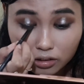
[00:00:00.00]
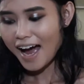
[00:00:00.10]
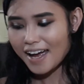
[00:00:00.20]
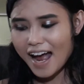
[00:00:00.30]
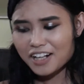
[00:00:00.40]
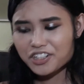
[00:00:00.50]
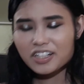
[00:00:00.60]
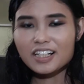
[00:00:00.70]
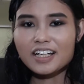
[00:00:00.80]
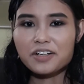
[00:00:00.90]
I
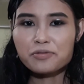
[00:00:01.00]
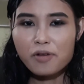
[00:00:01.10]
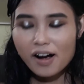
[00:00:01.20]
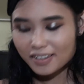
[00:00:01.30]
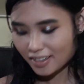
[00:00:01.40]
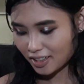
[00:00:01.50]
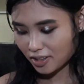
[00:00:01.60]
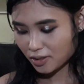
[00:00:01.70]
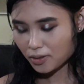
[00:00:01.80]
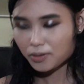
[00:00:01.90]
actually wanted
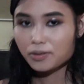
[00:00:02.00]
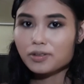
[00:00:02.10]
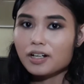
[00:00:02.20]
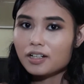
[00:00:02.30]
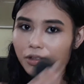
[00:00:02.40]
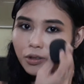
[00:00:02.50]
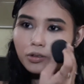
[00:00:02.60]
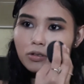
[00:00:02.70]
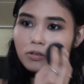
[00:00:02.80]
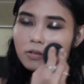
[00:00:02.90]
to
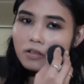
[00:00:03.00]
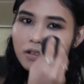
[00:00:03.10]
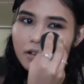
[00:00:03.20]
do